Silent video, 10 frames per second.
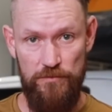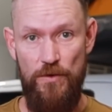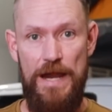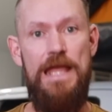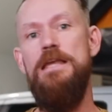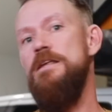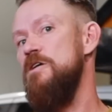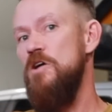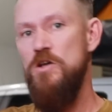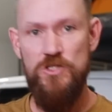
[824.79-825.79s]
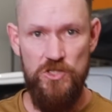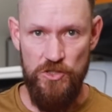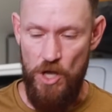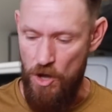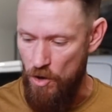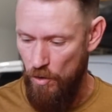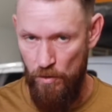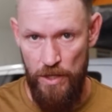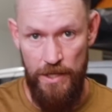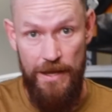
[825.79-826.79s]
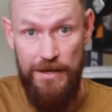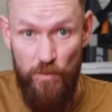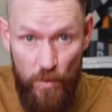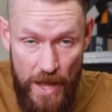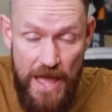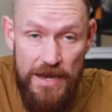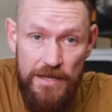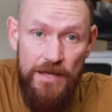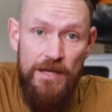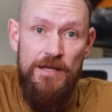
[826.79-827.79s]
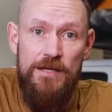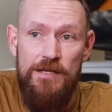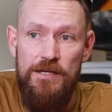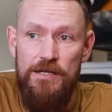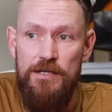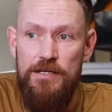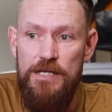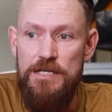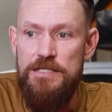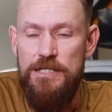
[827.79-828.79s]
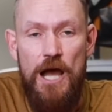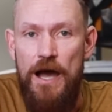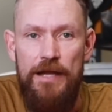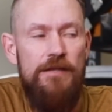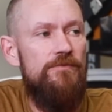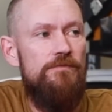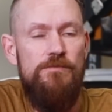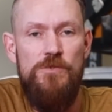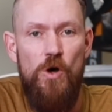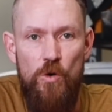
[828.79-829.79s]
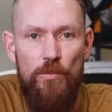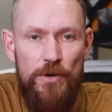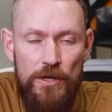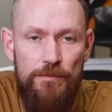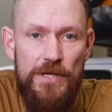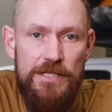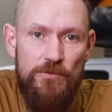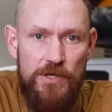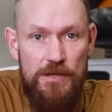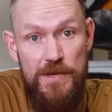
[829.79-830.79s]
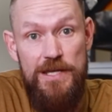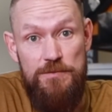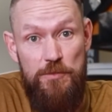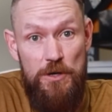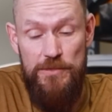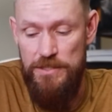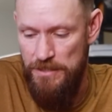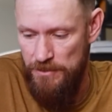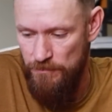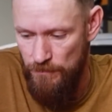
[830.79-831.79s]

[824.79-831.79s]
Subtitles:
of rain, snow, and wind is kind of the whole purpose, one of the biggest purposes,